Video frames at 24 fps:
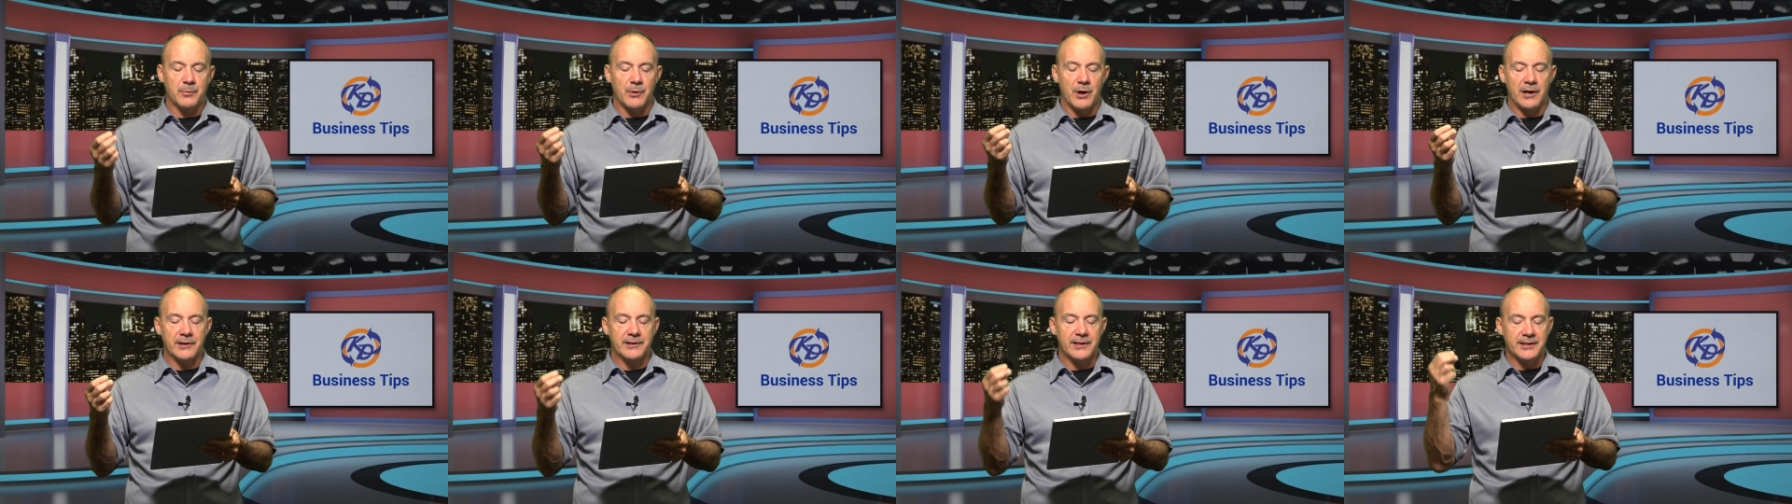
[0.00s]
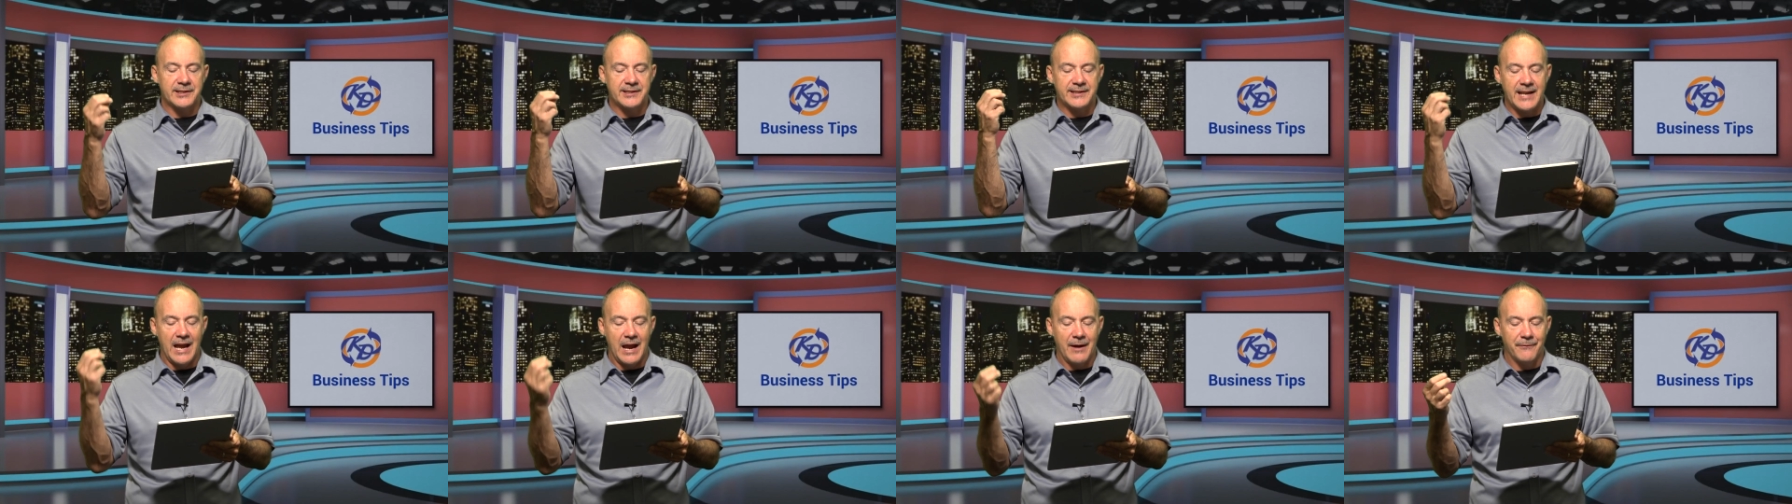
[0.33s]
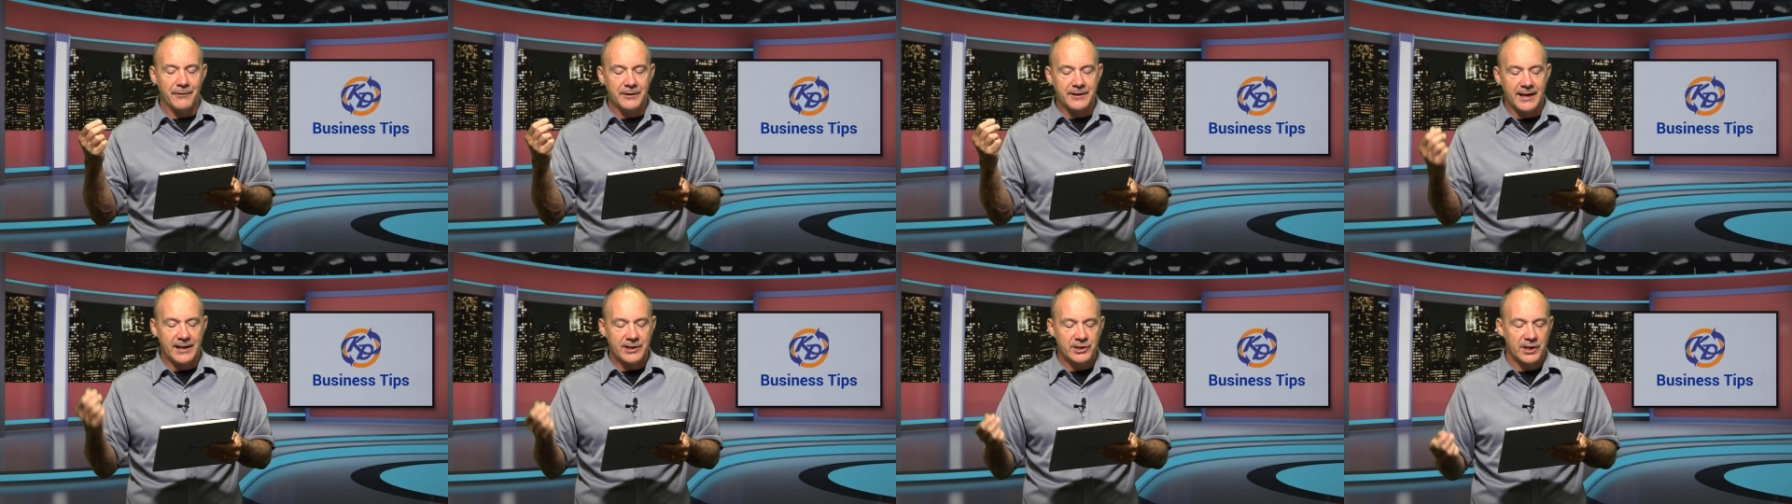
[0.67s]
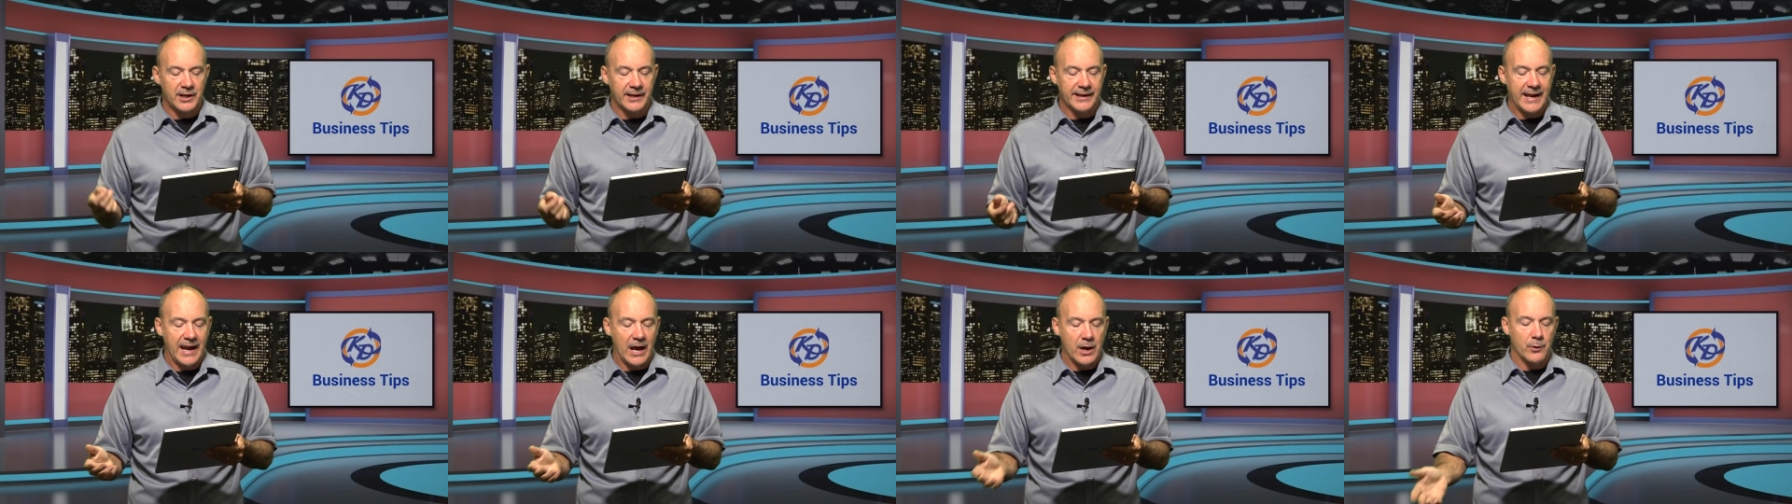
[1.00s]
prioritize staff retention
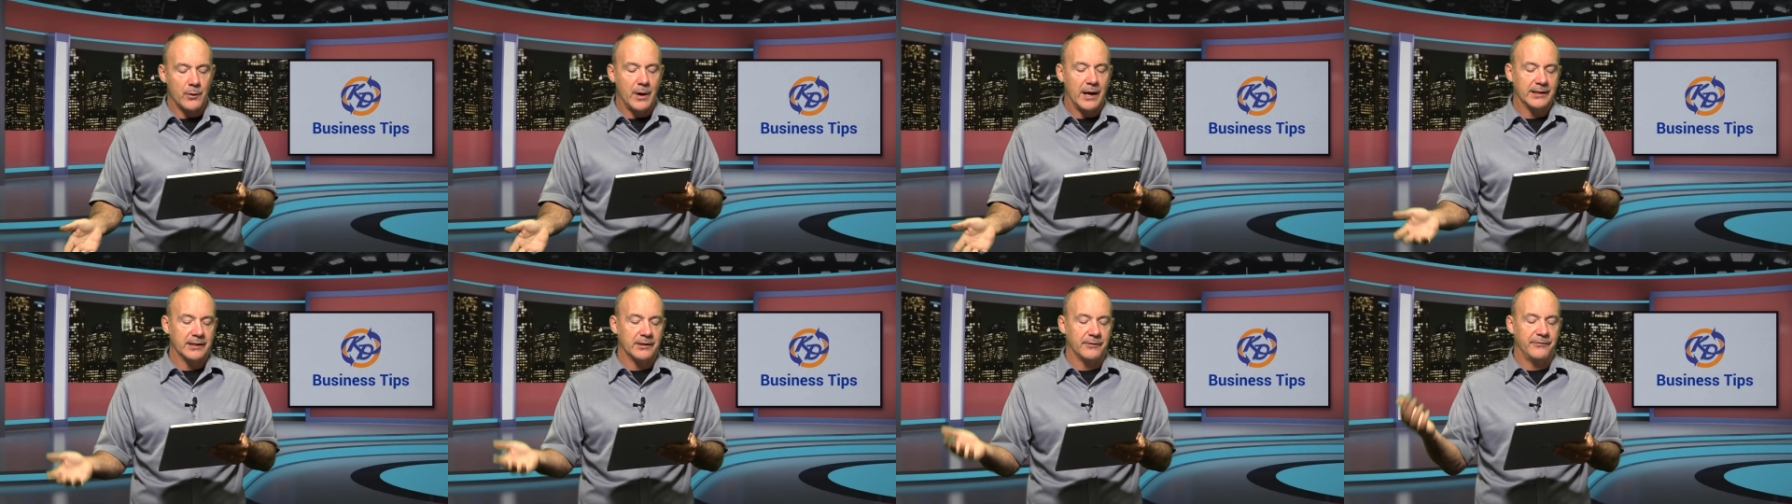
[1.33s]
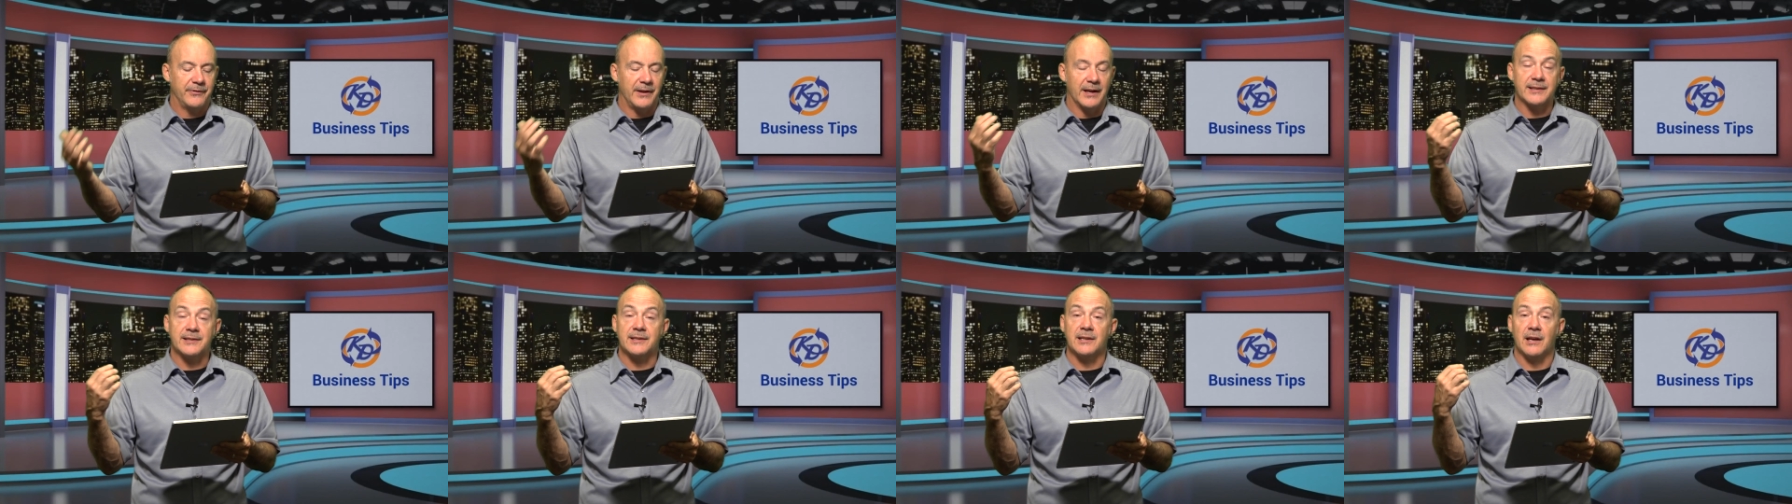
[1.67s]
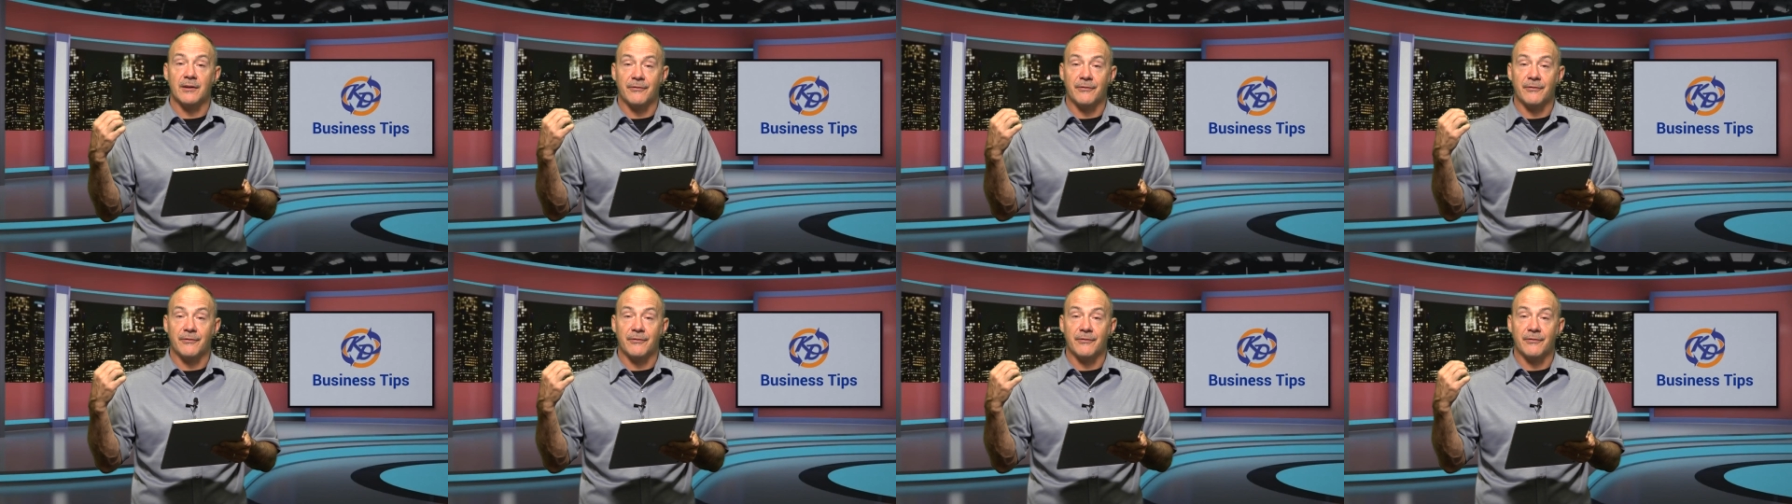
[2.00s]
to counteract the